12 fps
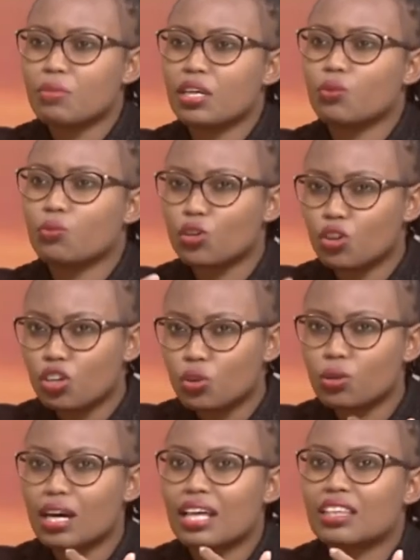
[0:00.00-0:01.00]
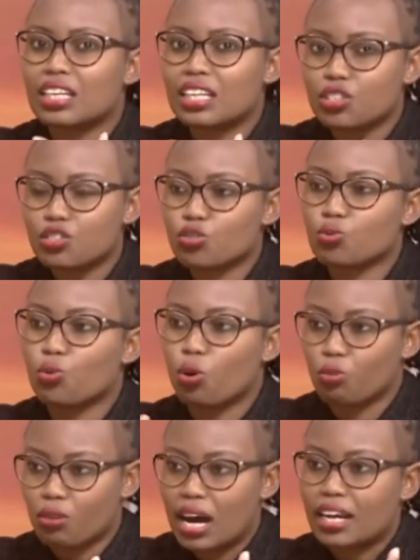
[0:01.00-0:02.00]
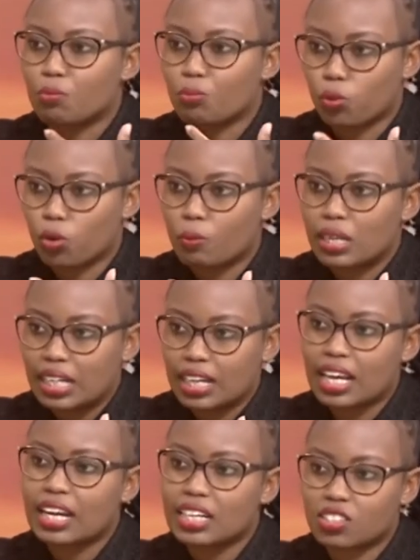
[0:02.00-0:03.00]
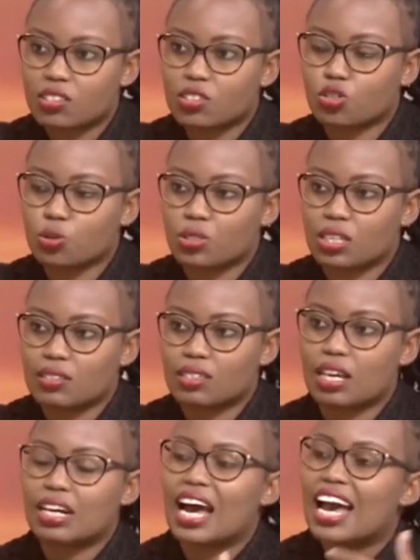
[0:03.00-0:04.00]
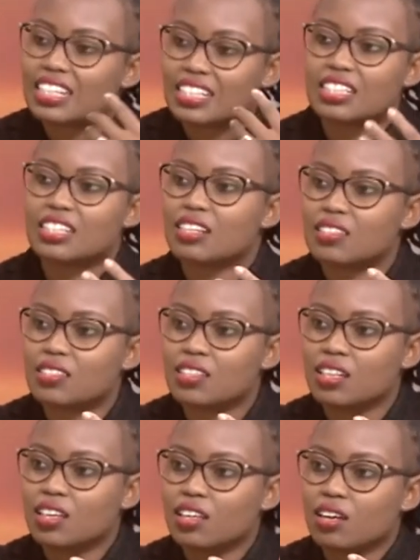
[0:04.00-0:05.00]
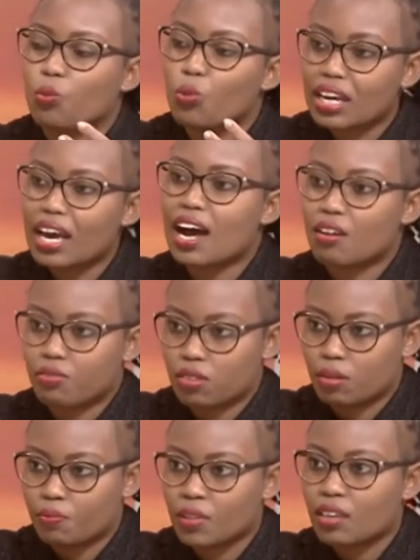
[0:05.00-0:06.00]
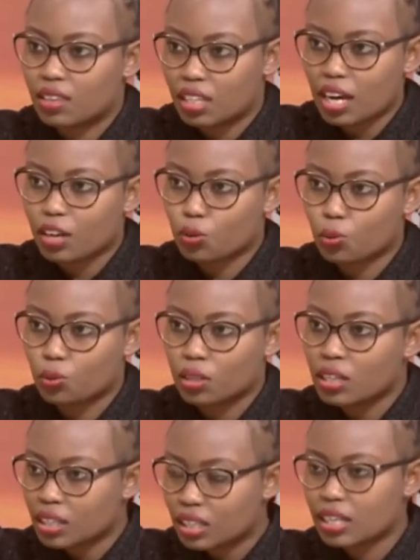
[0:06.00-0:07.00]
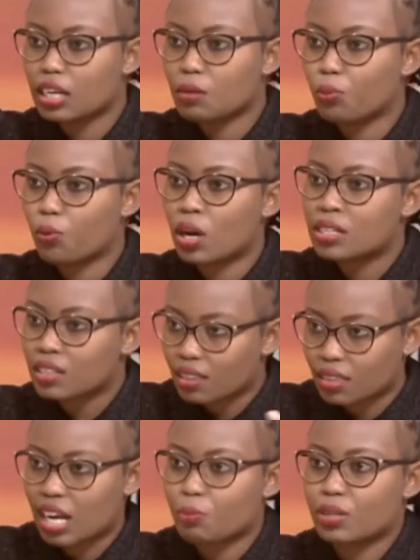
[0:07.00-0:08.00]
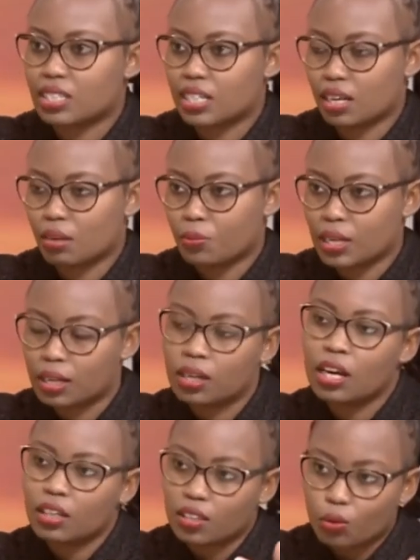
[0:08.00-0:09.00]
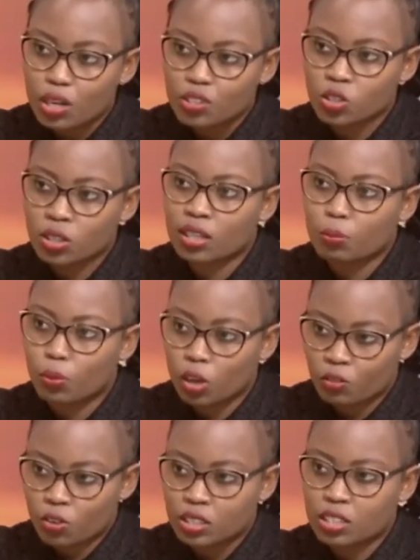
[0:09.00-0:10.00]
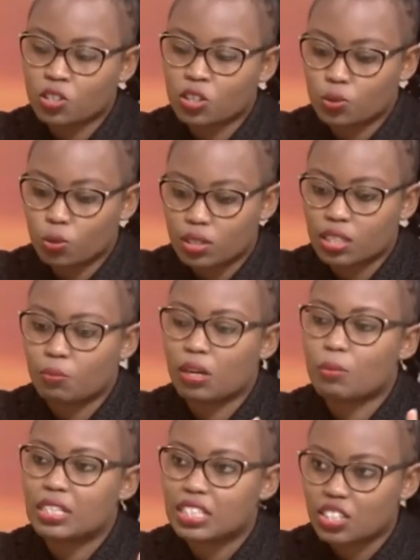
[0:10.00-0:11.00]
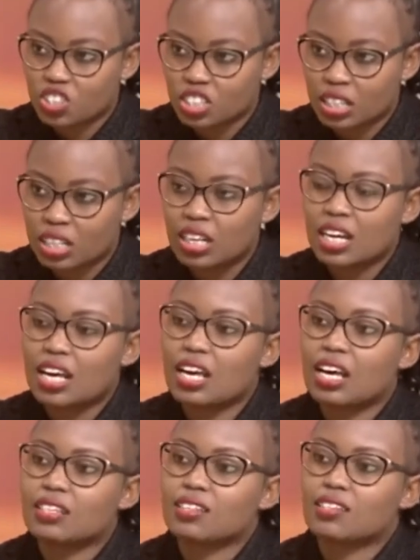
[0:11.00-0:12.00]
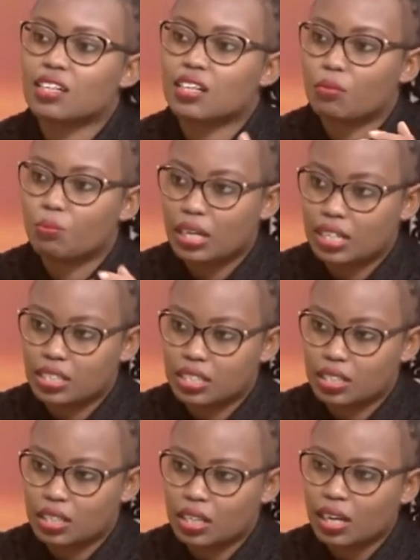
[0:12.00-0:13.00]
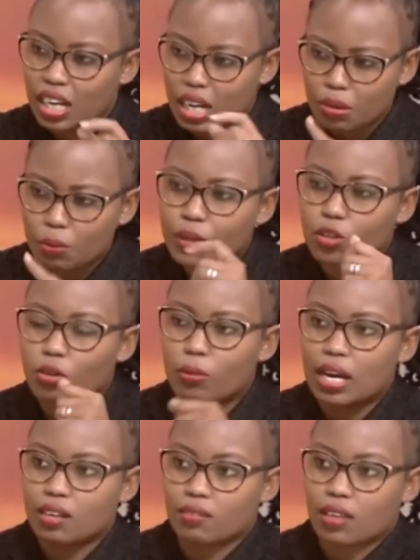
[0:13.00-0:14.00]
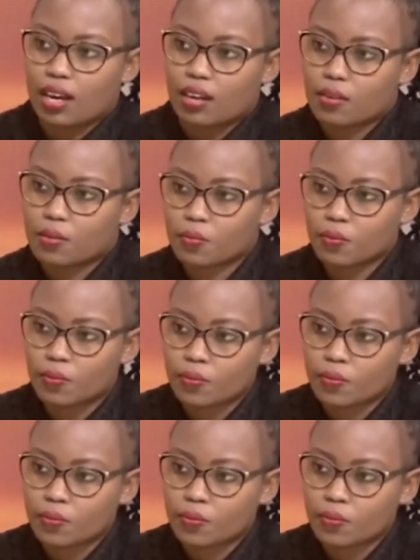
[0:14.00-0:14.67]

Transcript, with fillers: I mean, when you look at the issue of unemployment, clearly just shows us that ideas, we have them. They are good. Key in point, that particular bill. The question and the bone of contention is always the implementation and sustainability. Let me pick your mind on that.